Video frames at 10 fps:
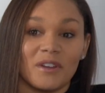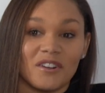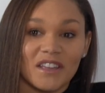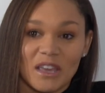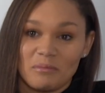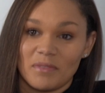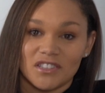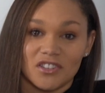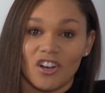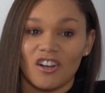went on
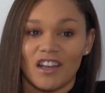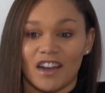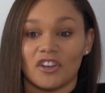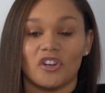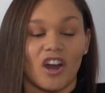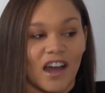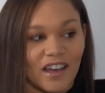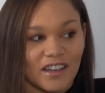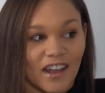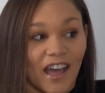campus, y'all, and I
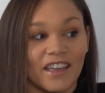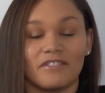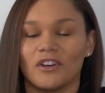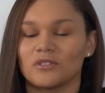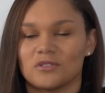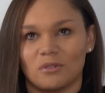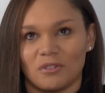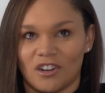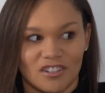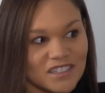cried. I felt so
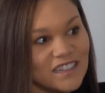wrong.